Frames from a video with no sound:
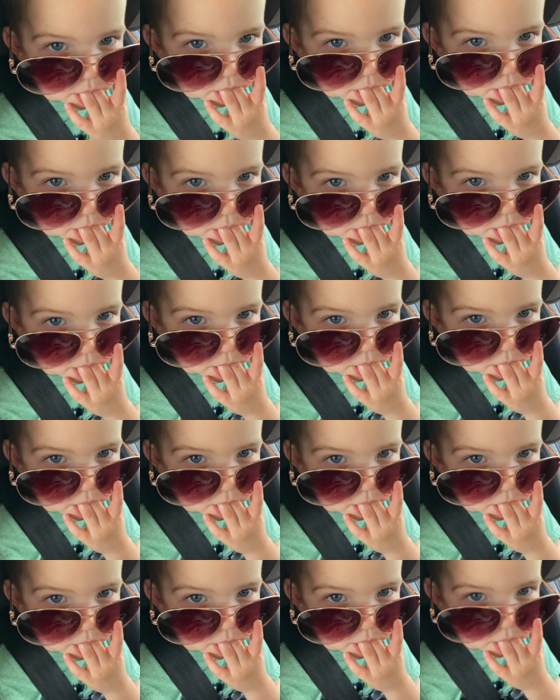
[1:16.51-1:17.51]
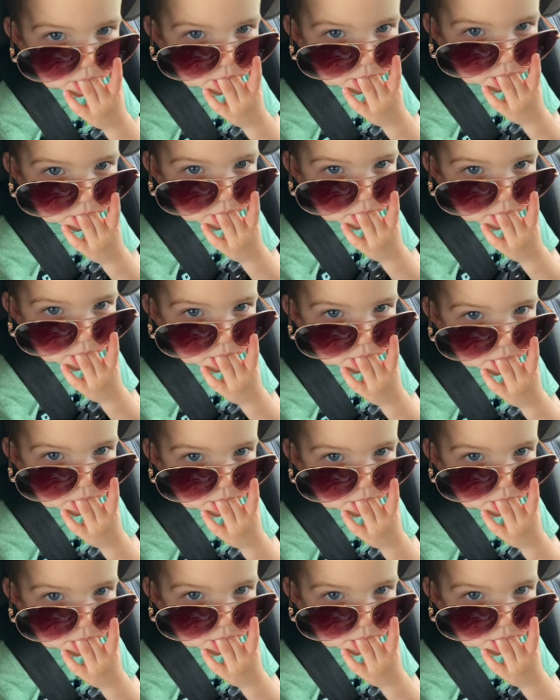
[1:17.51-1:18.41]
[no speech]